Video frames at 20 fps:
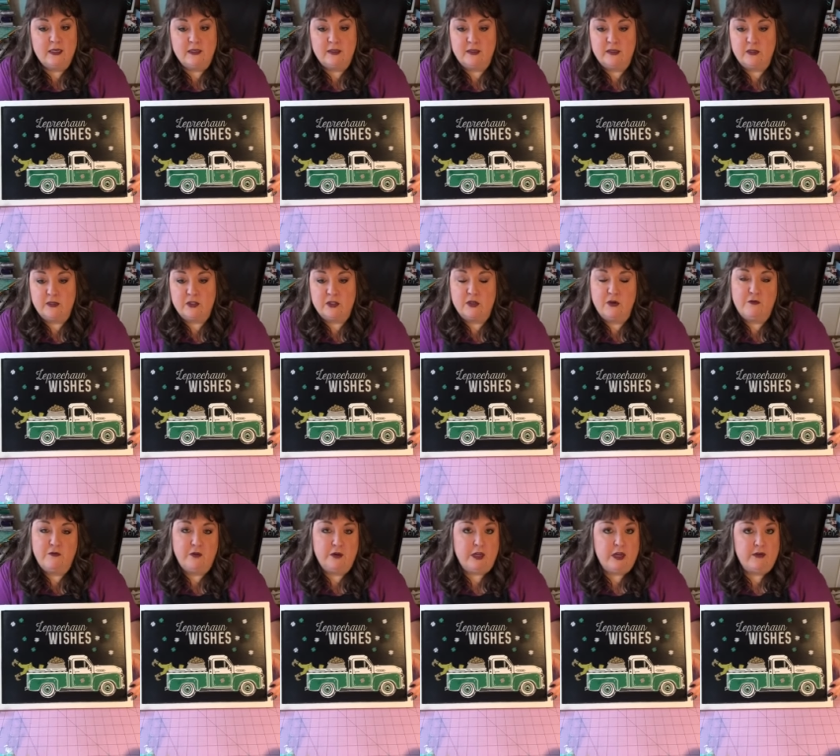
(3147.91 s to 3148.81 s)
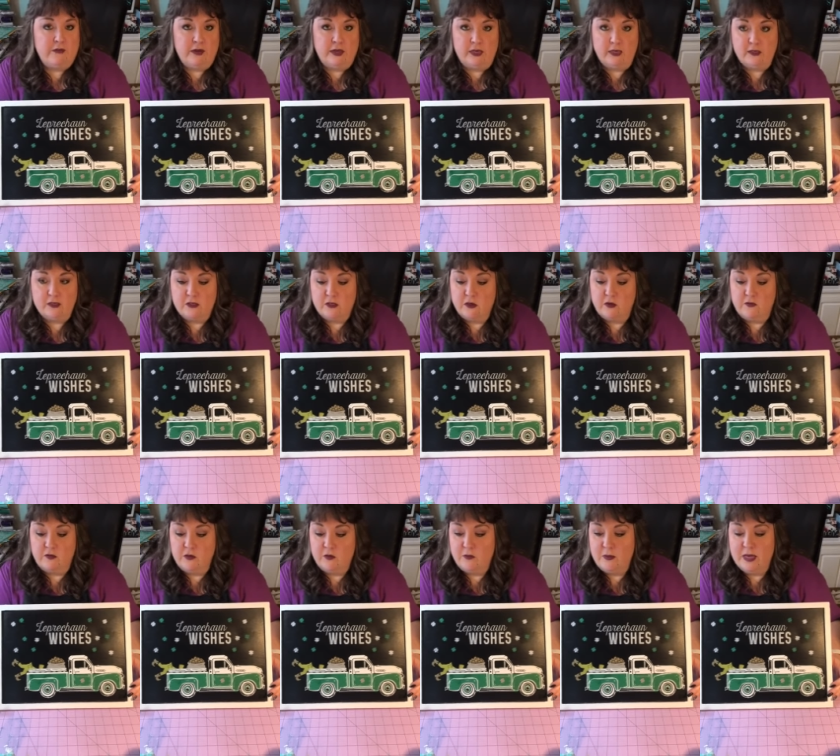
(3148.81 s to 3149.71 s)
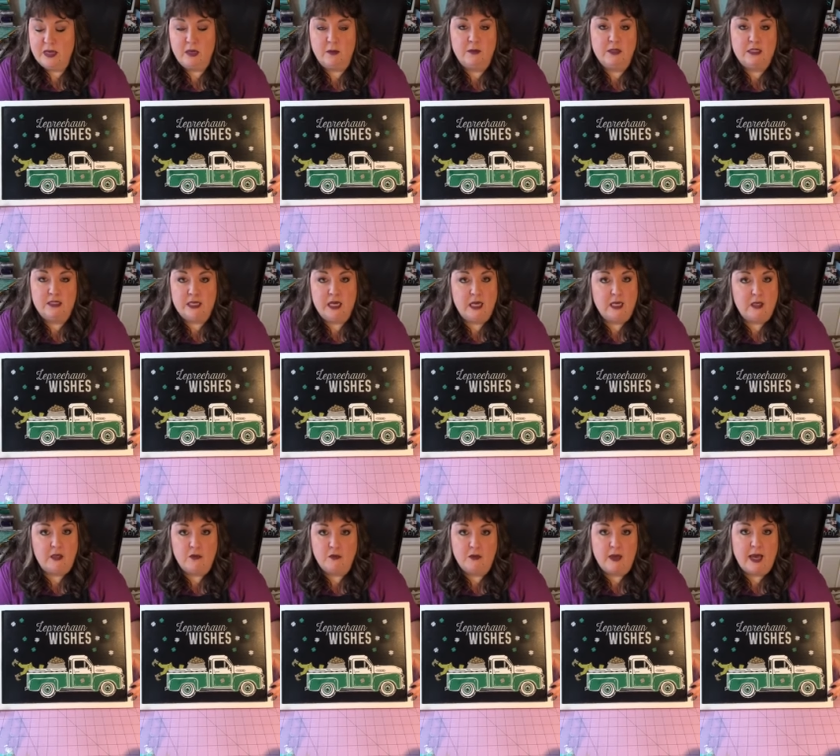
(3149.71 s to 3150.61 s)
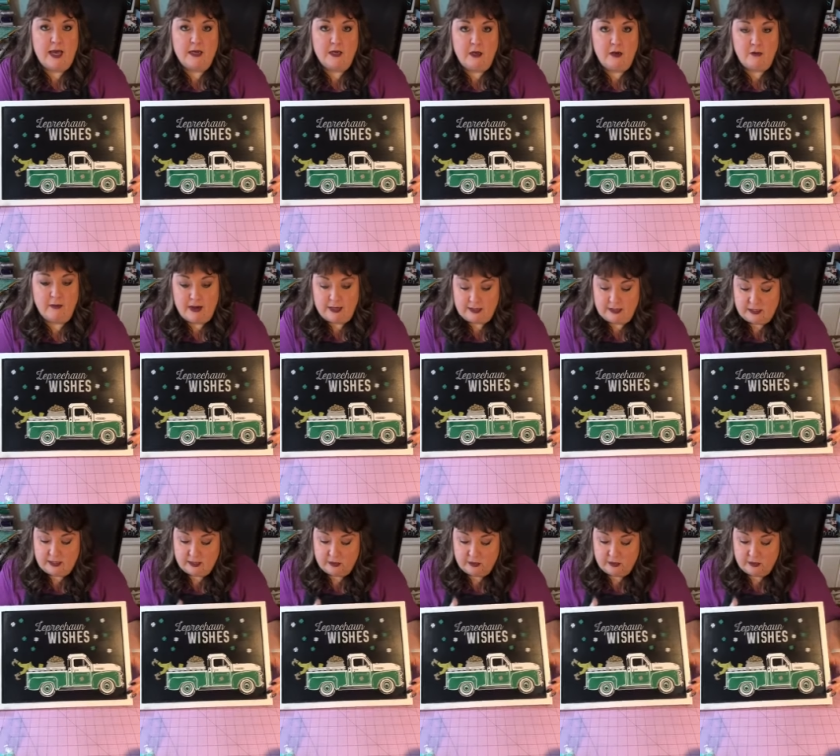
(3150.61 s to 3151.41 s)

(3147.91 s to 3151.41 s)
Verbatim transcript: they're so forgiving. So if you make a mistake, you can correct it.